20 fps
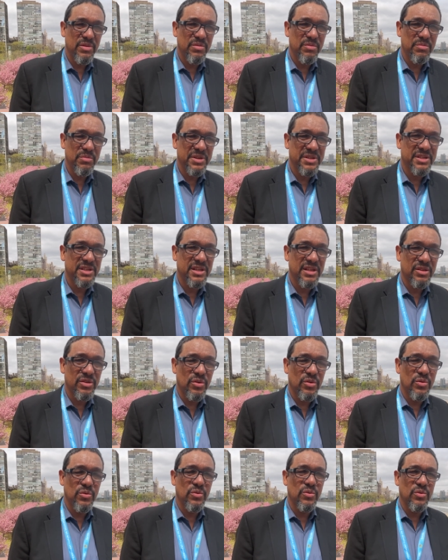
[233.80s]

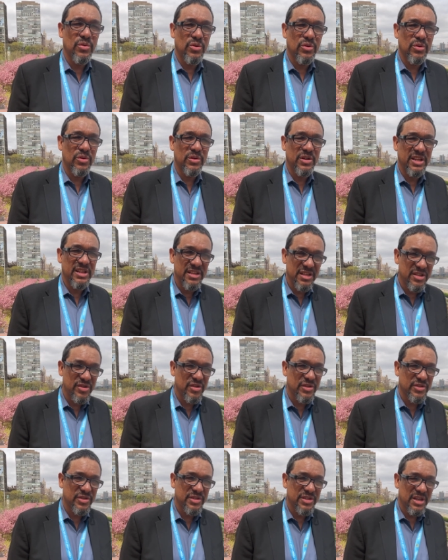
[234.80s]
Mosquito um, or the
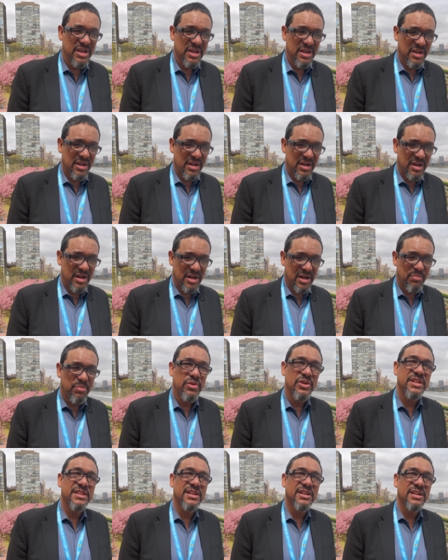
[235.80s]
indigenous uh,
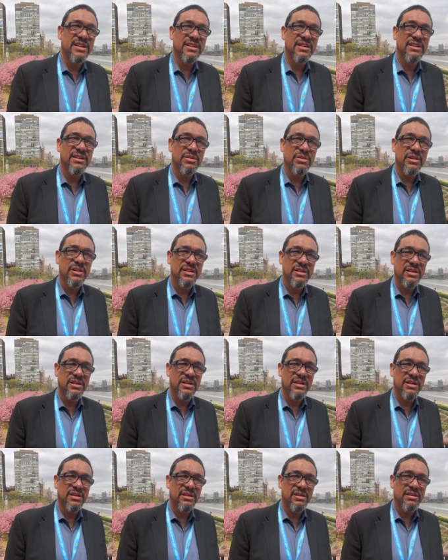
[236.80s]
political
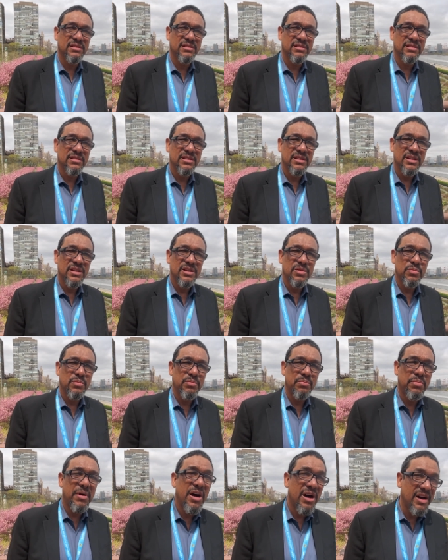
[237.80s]
uh,
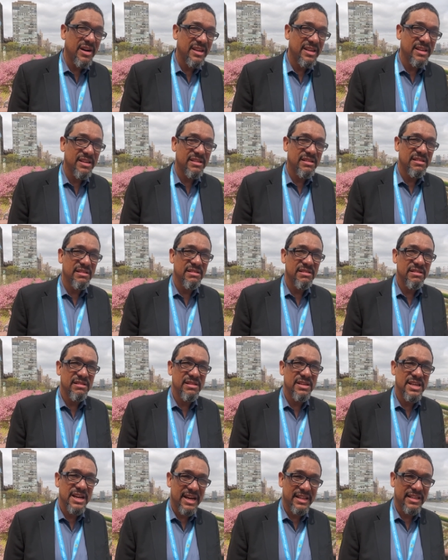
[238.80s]
party,
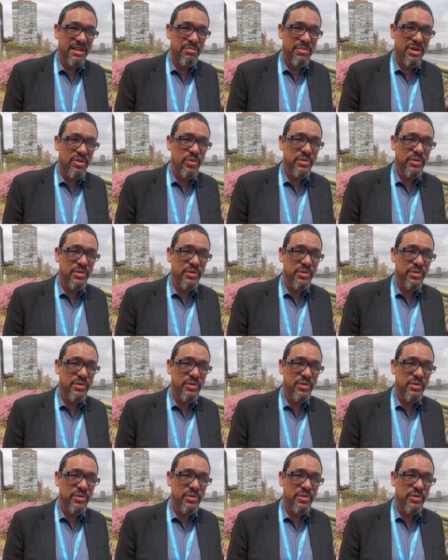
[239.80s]
Yatama,